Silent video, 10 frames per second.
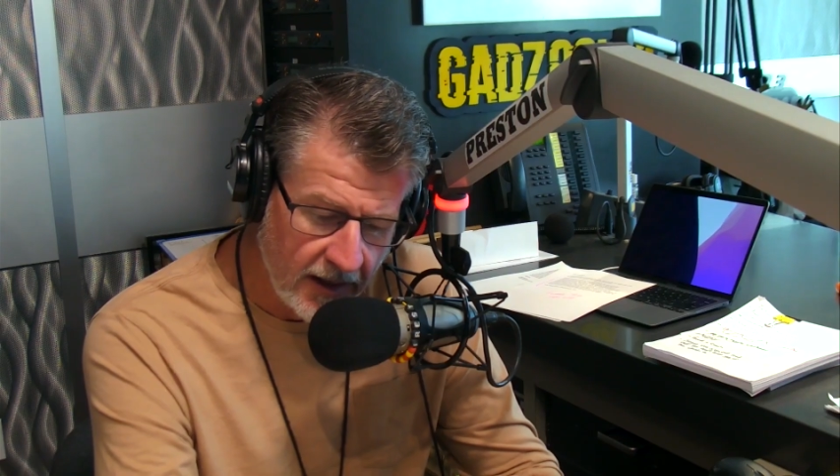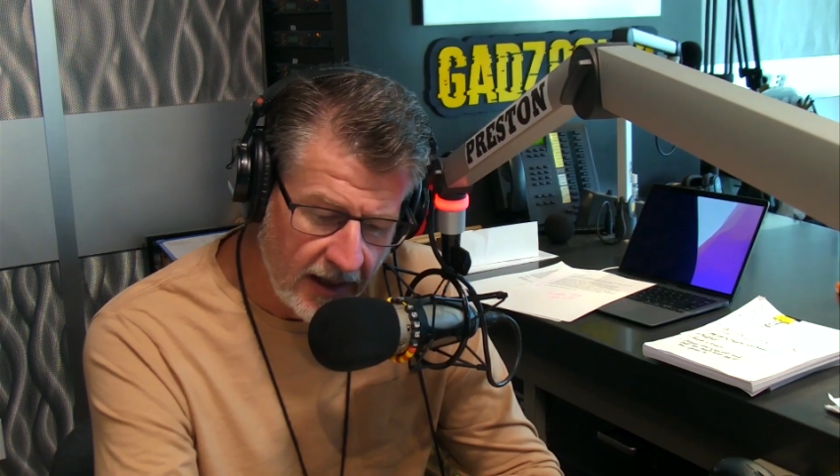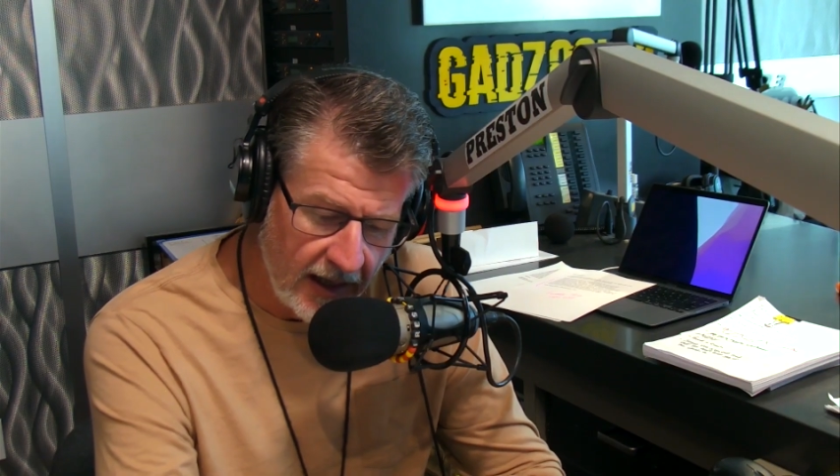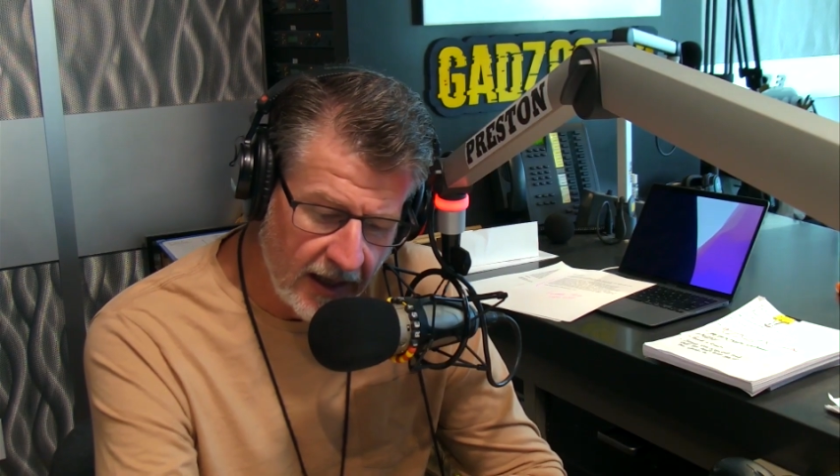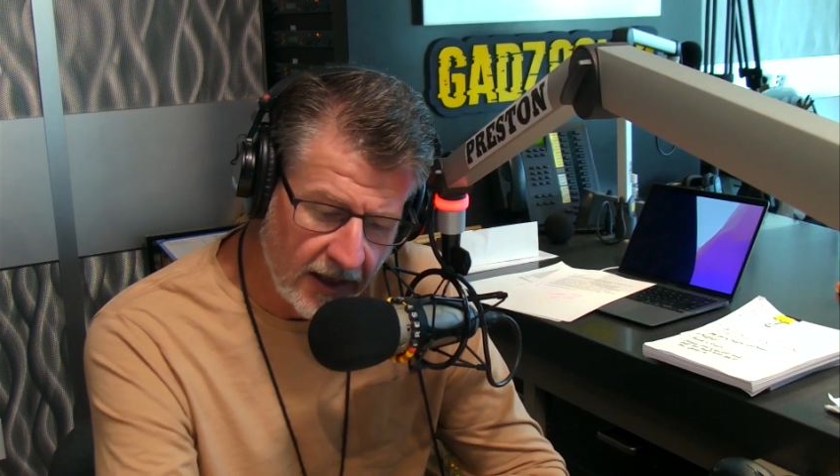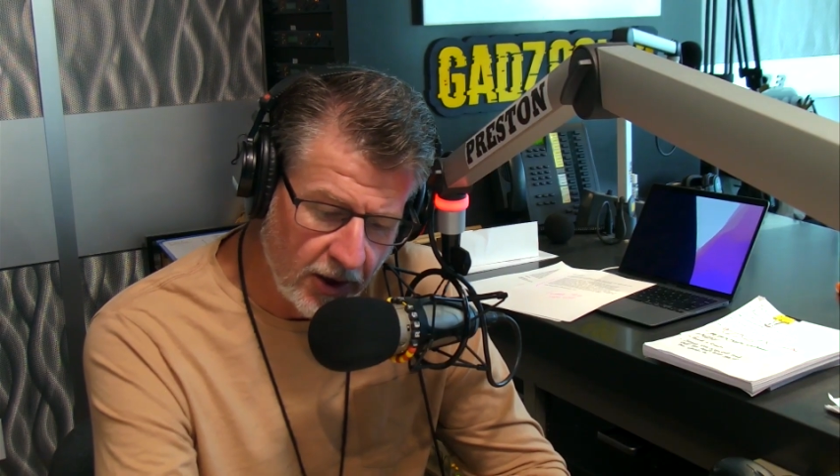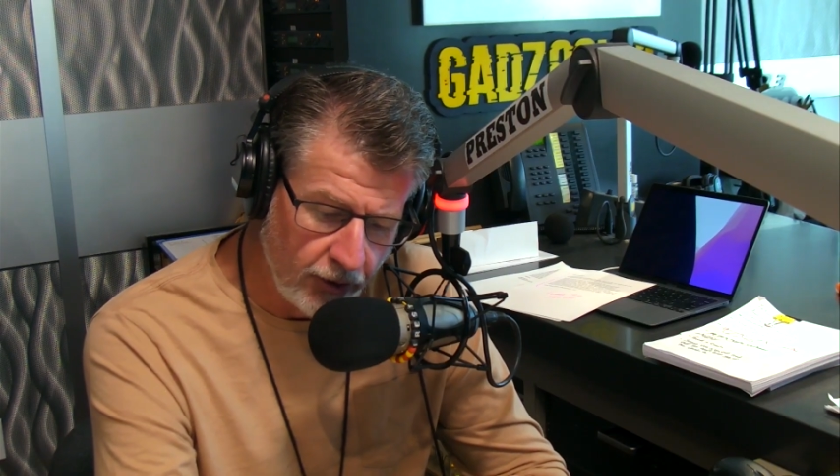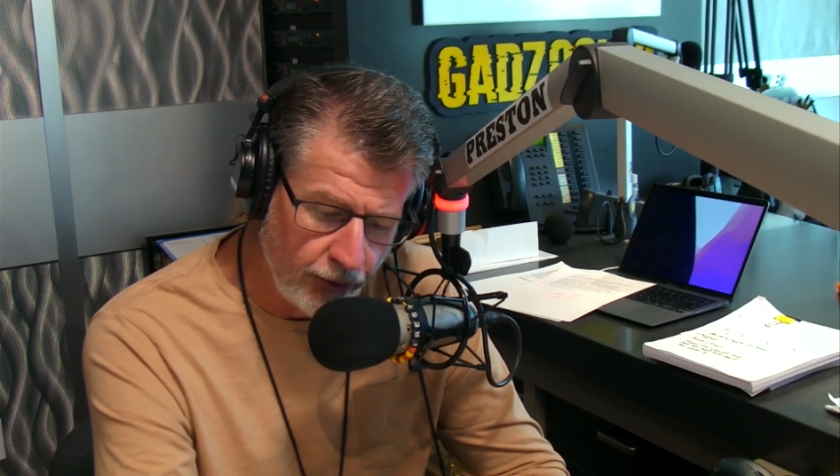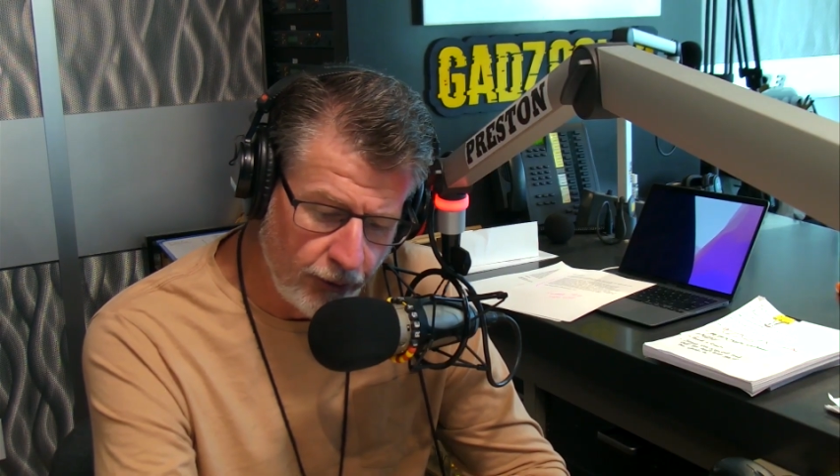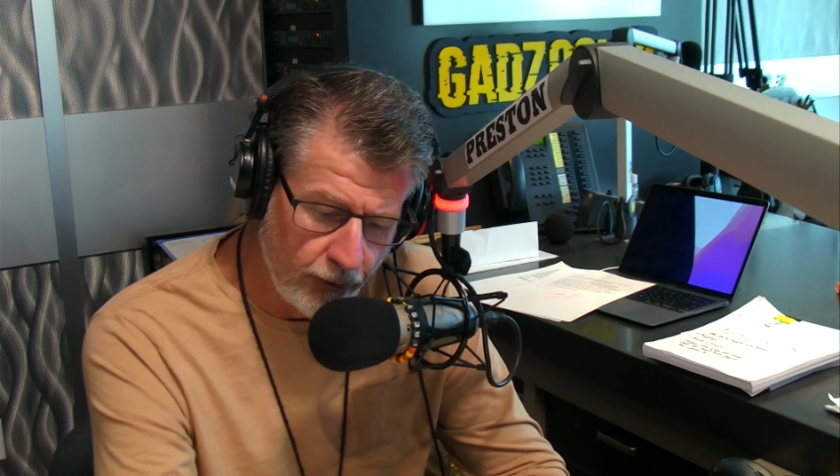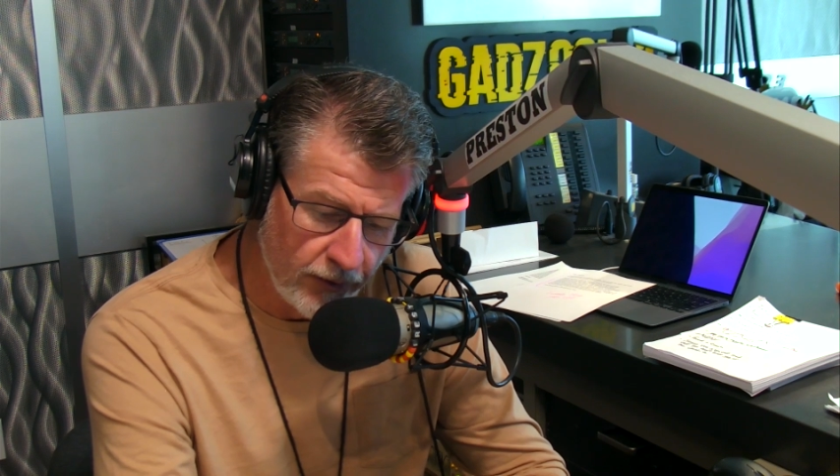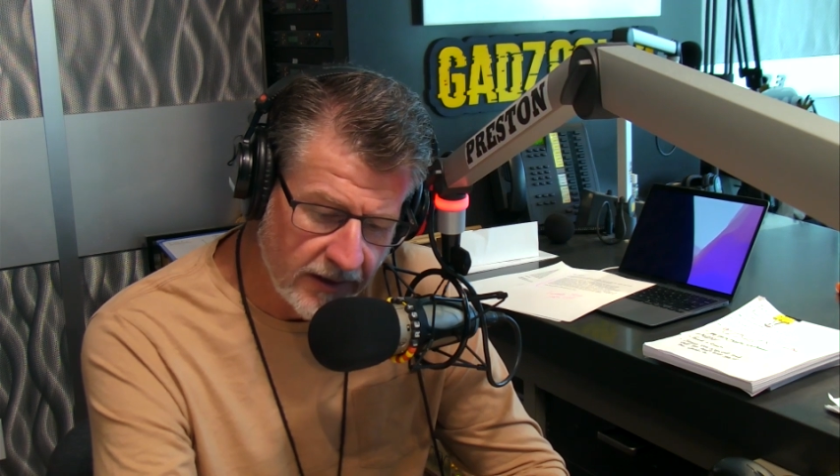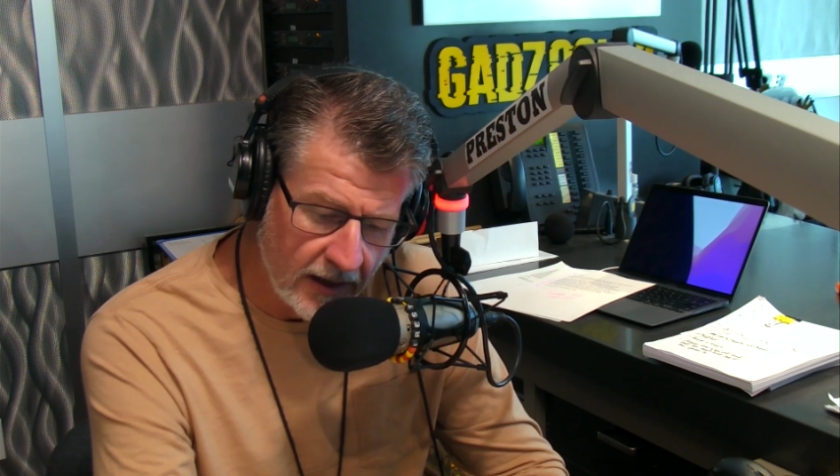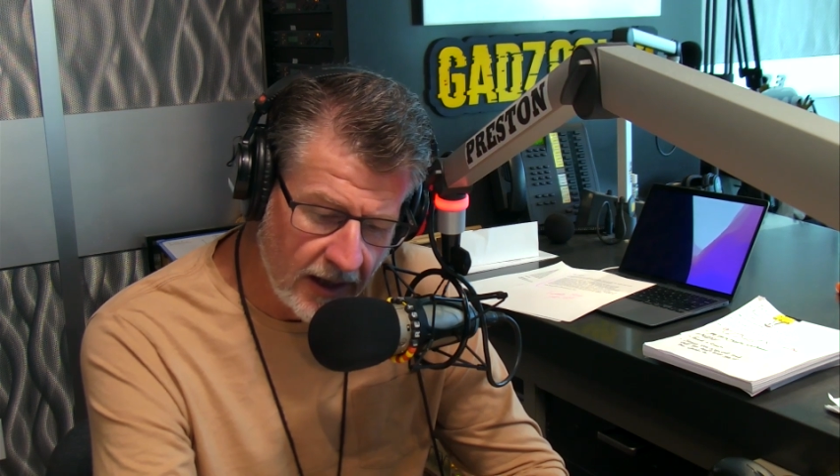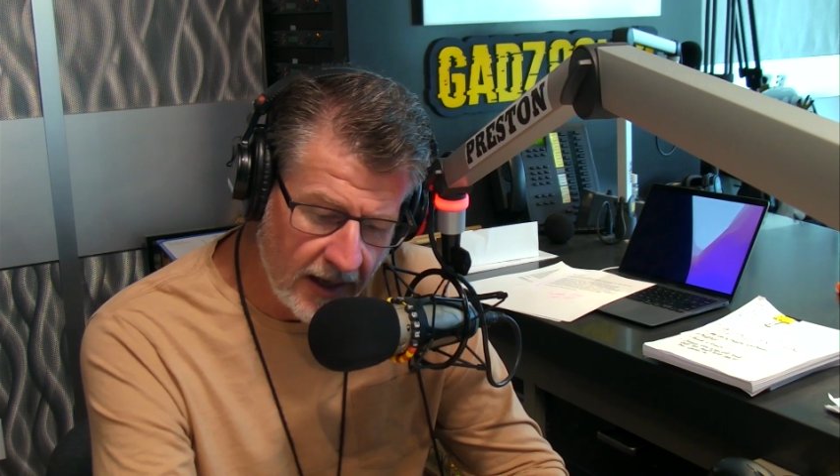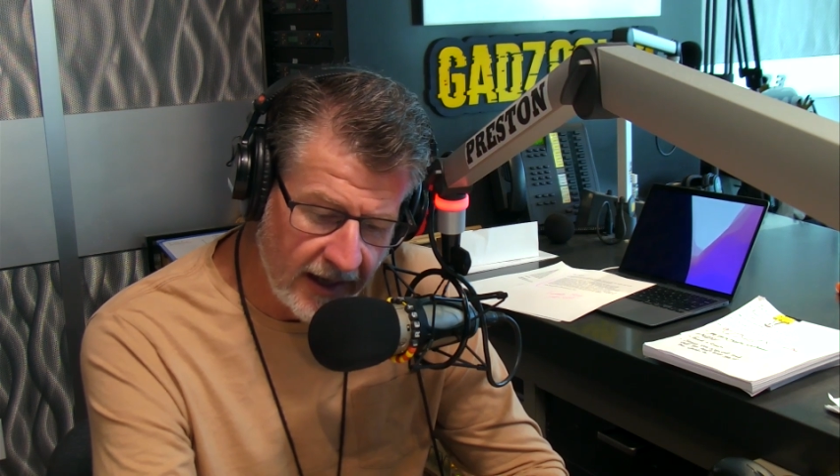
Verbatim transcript: include uh,